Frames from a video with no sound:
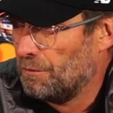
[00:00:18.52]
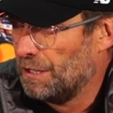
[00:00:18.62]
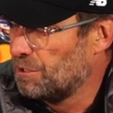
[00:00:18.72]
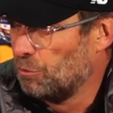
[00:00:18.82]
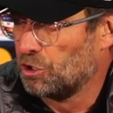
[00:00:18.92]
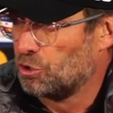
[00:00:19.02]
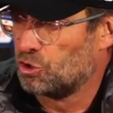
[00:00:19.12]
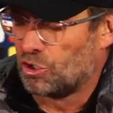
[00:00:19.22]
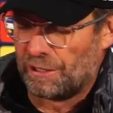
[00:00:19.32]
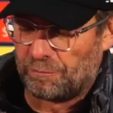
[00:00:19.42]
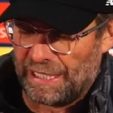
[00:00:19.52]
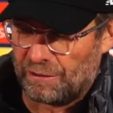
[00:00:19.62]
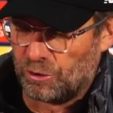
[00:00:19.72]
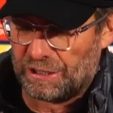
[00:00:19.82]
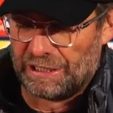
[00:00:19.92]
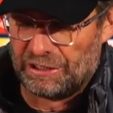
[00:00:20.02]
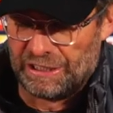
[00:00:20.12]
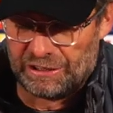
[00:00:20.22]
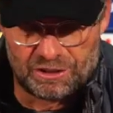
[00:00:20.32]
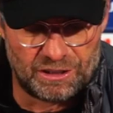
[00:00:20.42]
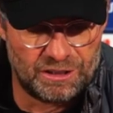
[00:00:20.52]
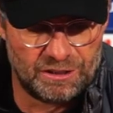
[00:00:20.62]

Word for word: Reds wanted to strike back what they did,